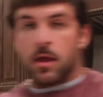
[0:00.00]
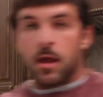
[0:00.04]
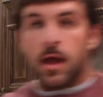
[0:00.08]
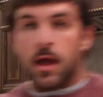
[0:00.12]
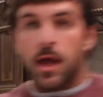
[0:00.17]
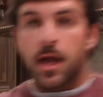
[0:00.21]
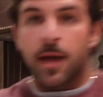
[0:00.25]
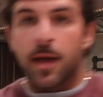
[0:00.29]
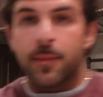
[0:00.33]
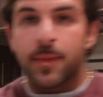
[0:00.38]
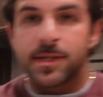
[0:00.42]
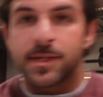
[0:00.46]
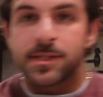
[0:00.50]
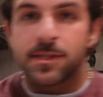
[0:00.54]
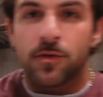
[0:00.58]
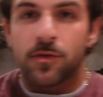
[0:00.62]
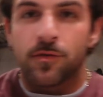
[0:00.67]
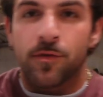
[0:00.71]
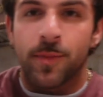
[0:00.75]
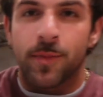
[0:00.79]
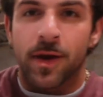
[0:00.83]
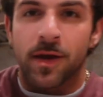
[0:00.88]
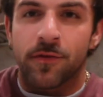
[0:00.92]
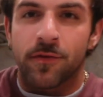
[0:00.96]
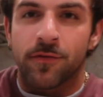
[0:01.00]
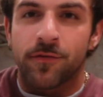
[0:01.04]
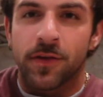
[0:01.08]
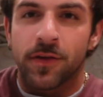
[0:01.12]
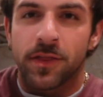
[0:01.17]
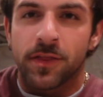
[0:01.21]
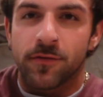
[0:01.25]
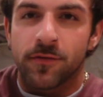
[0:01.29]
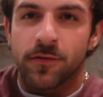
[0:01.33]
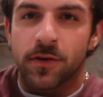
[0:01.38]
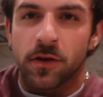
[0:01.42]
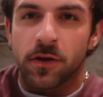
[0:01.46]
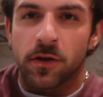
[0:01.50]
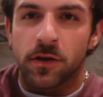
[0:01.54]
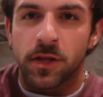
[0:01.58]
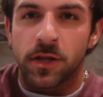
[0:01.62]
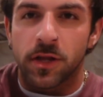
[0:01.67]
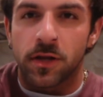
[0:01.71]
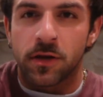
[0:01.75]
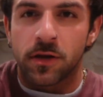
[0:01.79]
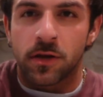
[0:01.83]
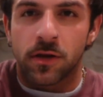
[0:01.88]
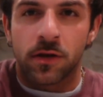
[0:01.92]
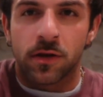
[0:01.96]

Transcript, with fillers: I got myself about a fifth of an onion.